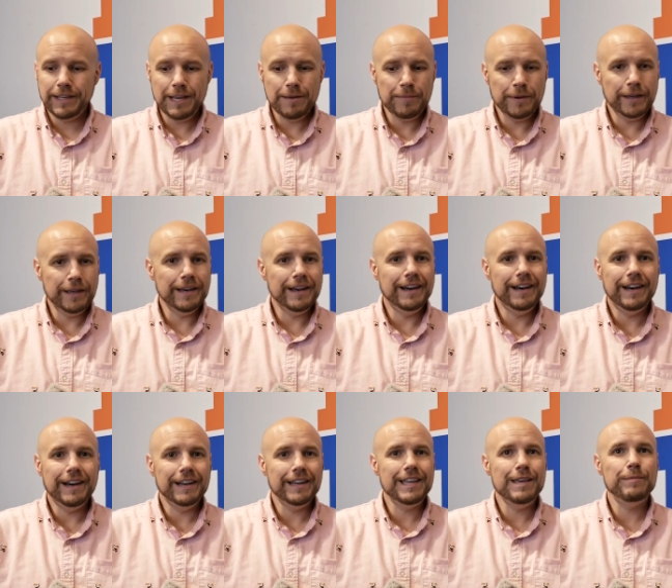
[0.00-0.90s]
keeping
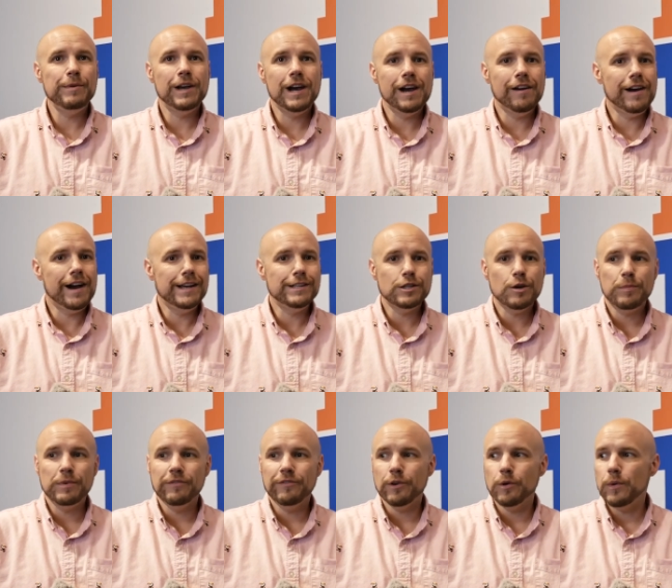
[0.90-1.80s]
uh, keeping our eyes
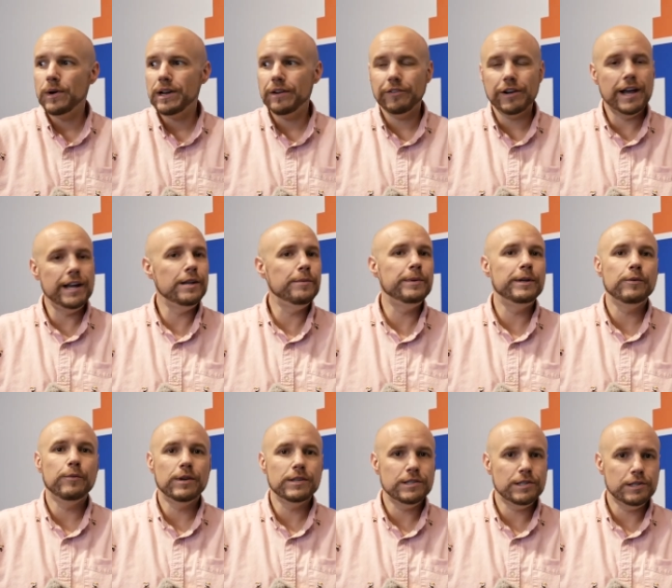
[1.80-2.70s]
open for whatever anybody
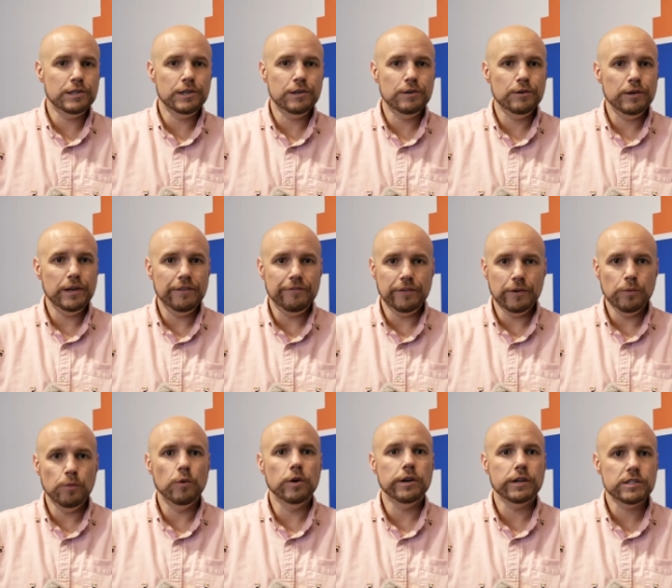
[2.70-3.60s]
wants to do. If
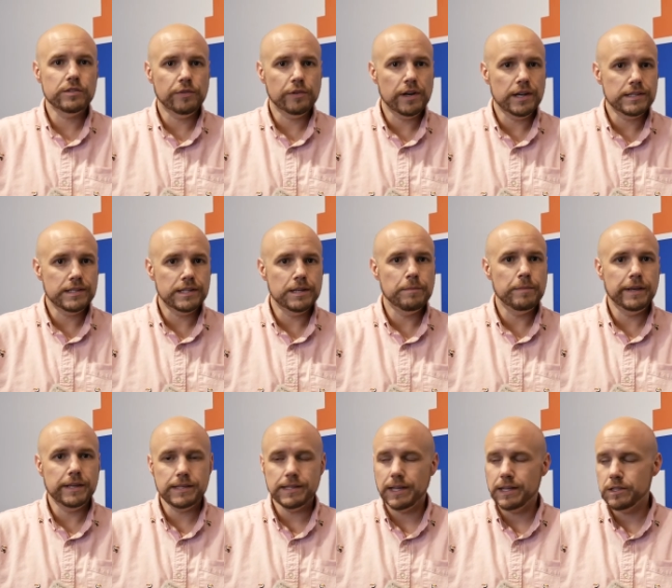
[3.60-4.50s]
it works for us and it
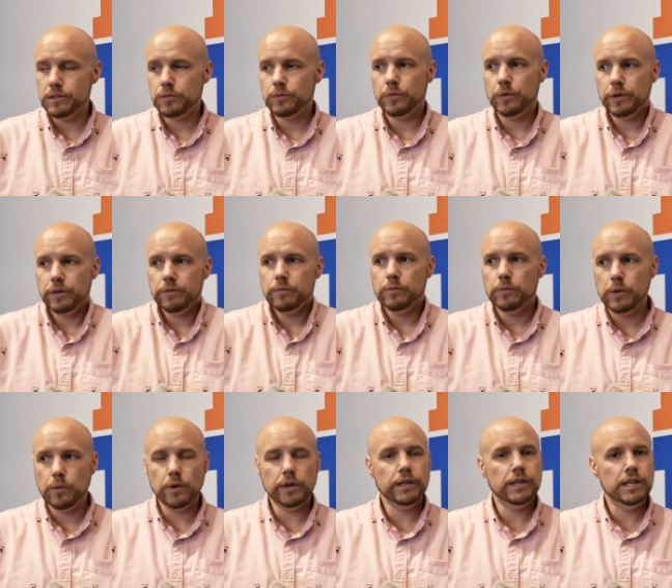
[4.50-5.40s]
makes sense, mm-hmm. we're,
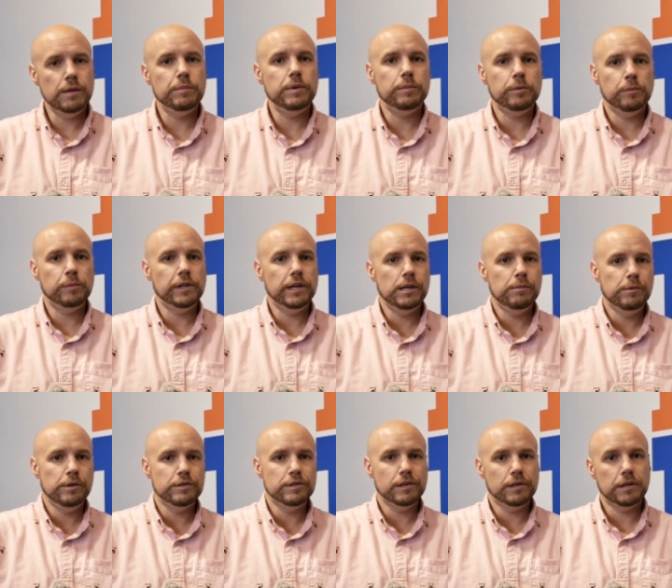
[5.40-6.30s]
we want to keep people playing
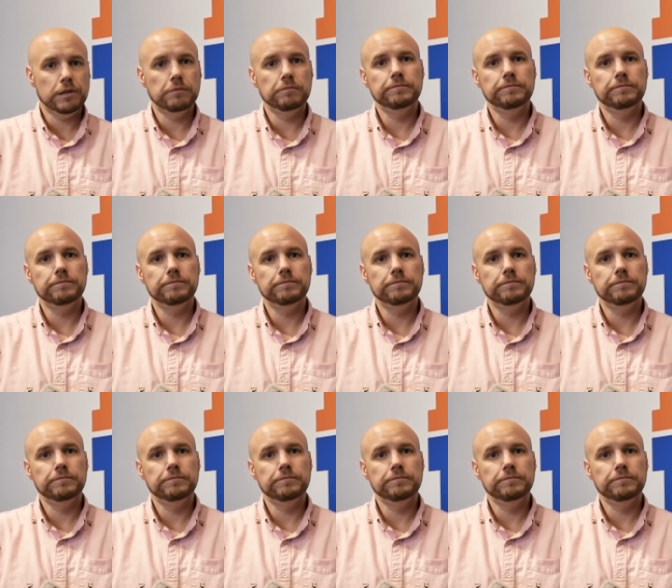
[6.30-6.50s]
music.